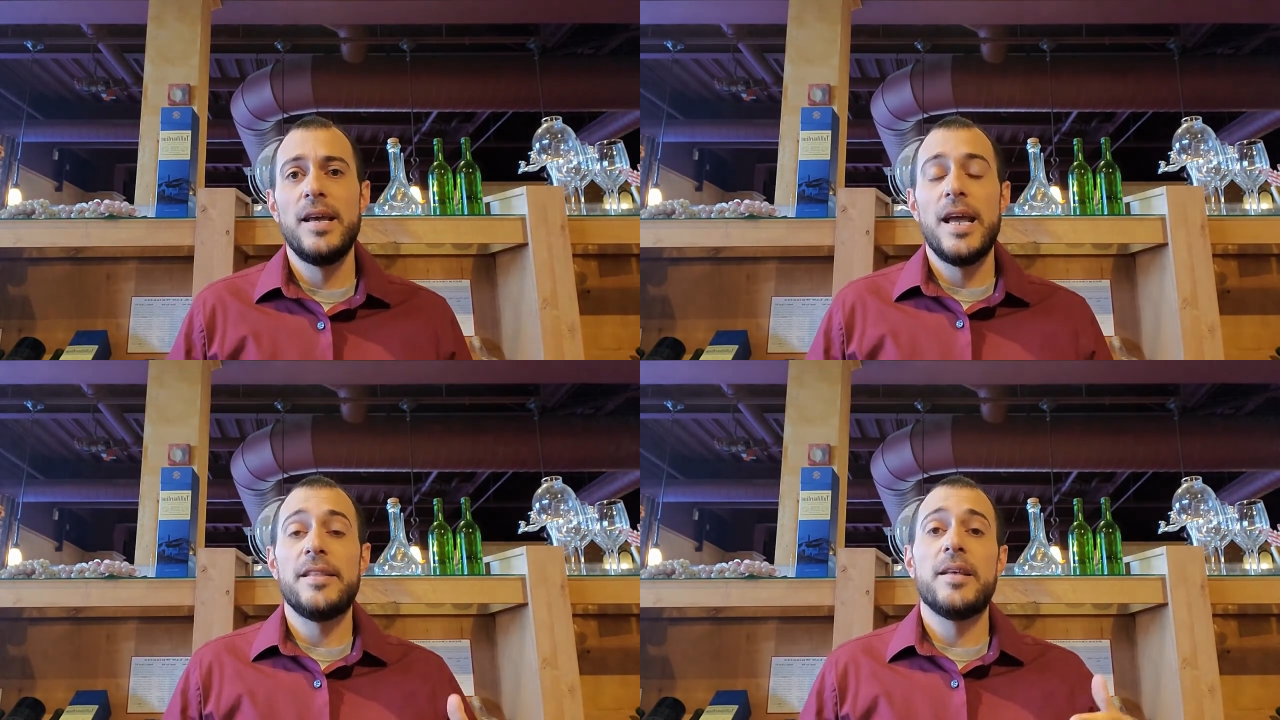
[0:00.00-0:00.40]

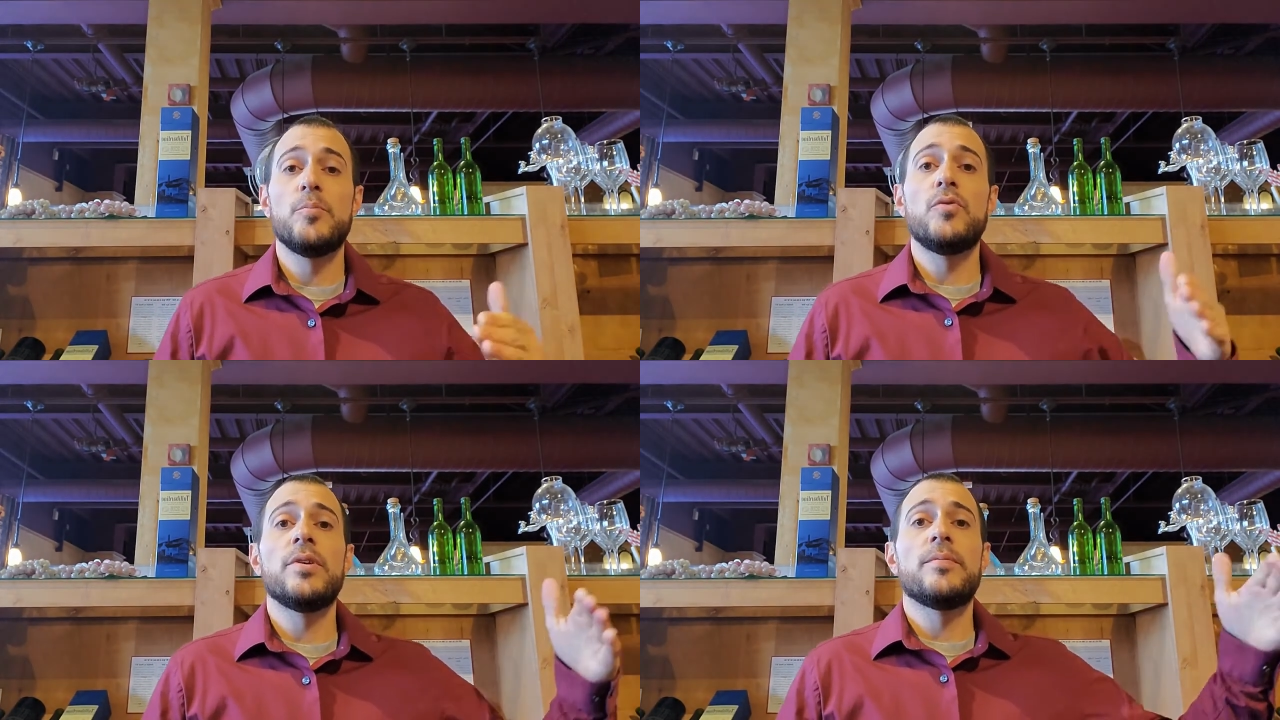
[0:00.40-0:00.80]
And then
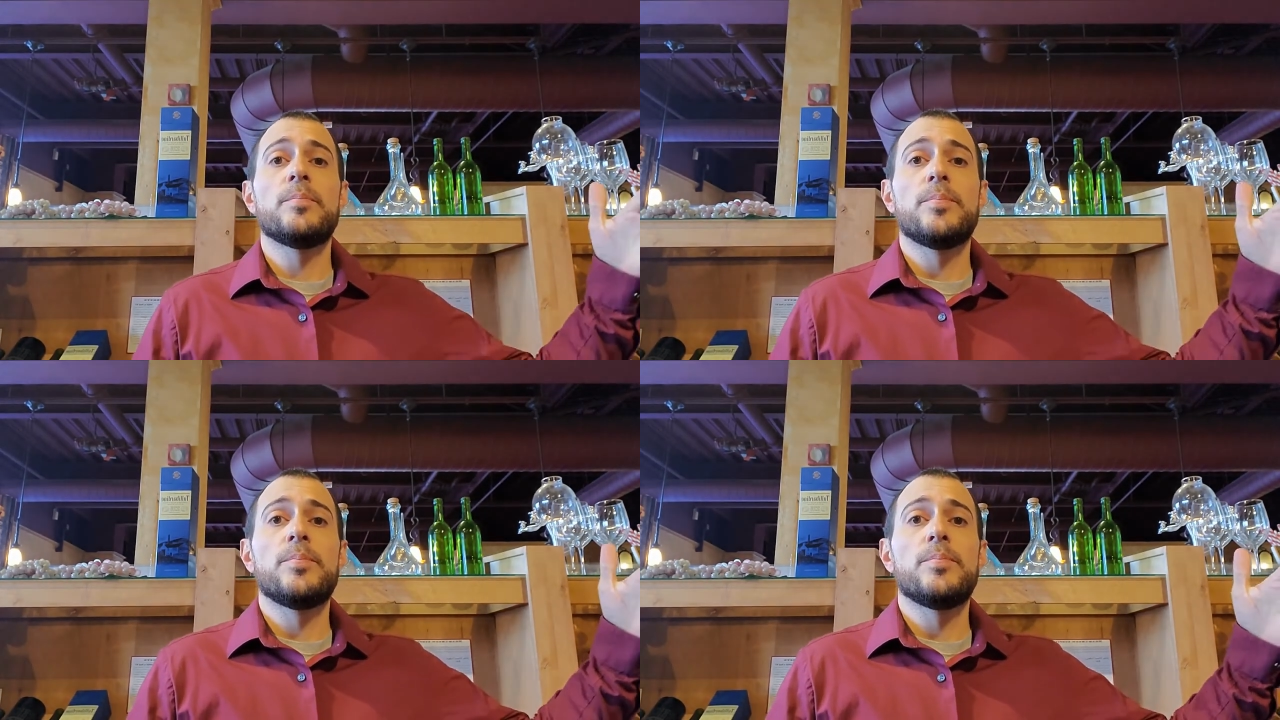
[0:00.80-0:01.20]
moving
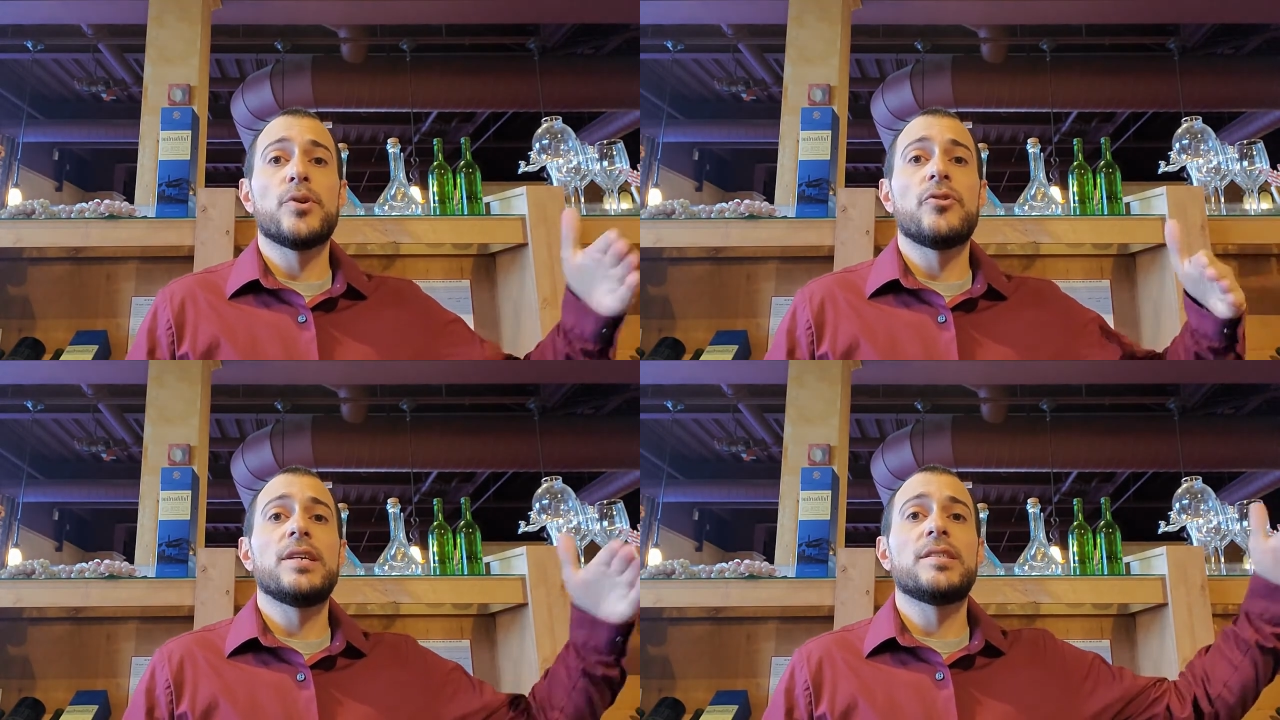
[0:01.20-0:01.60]

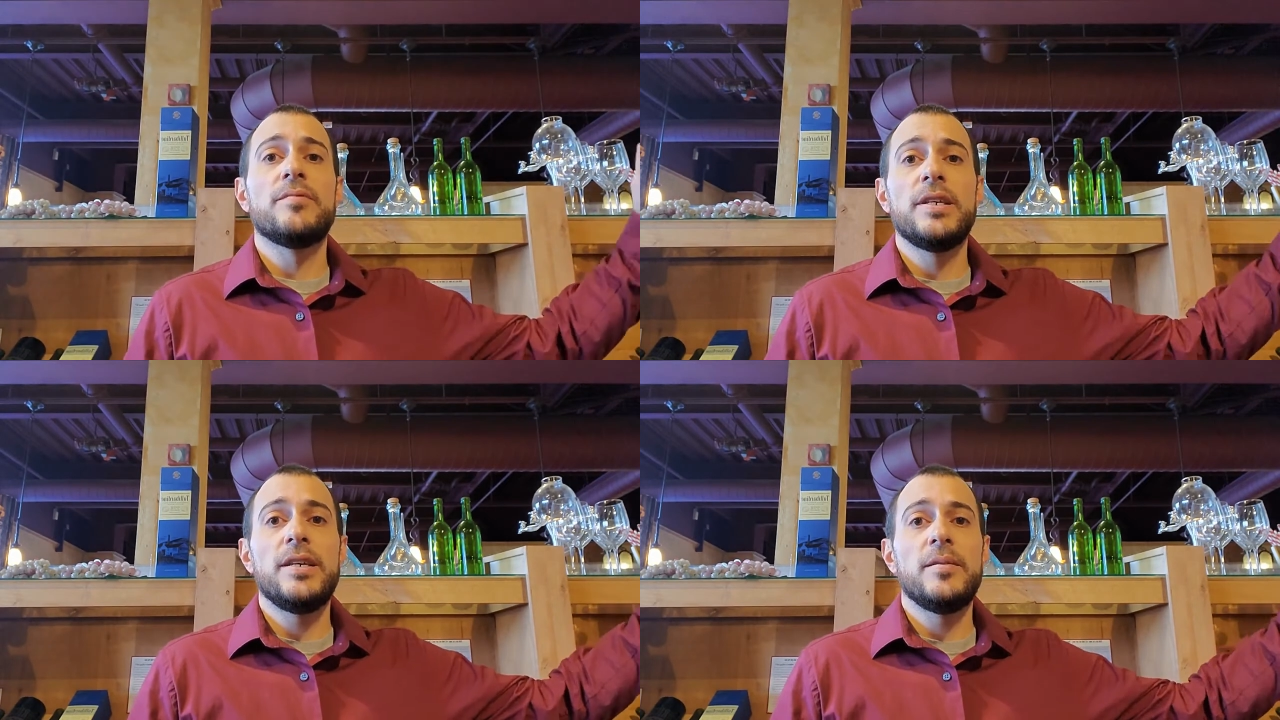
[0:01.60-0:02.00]

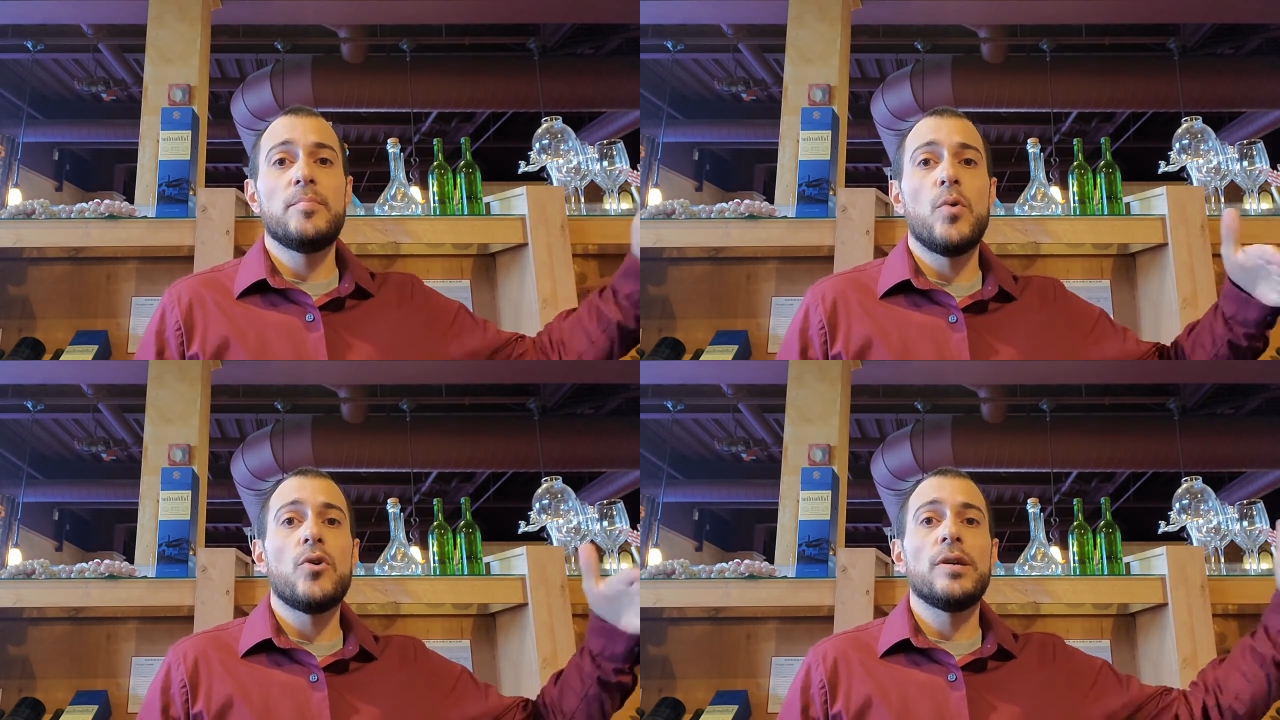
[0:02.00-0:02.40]
progressively
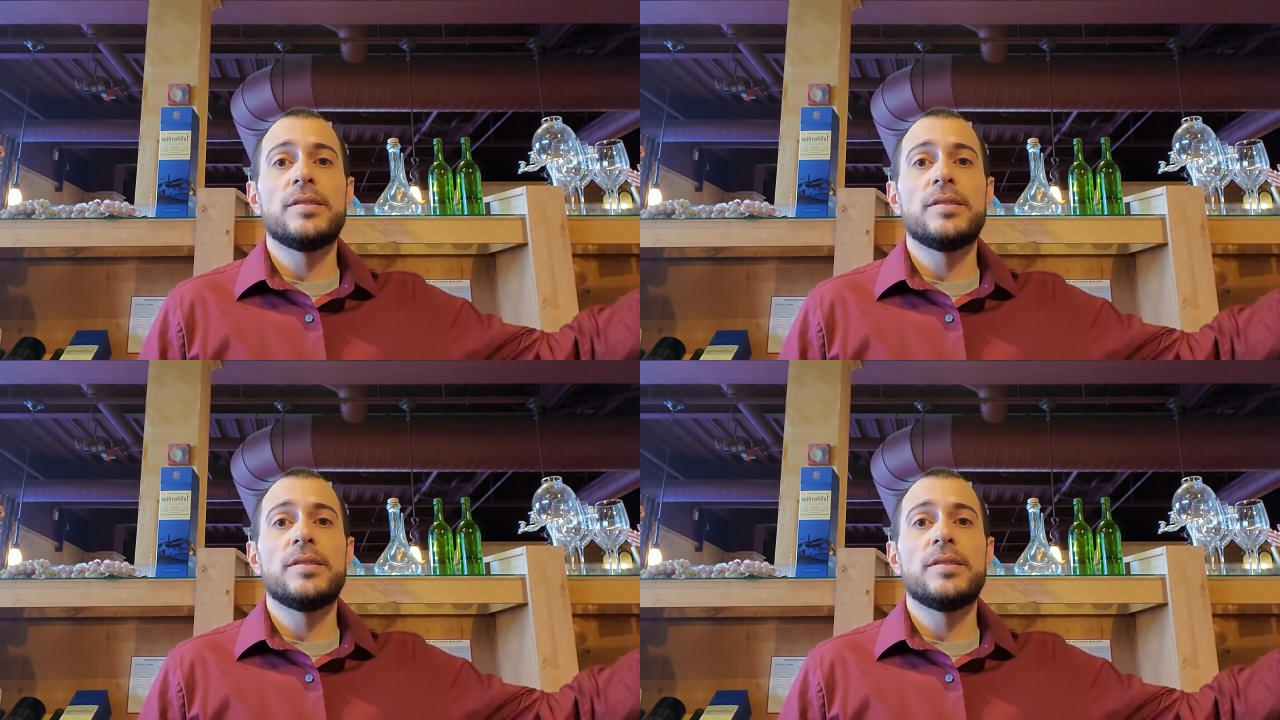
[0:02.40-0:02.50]
more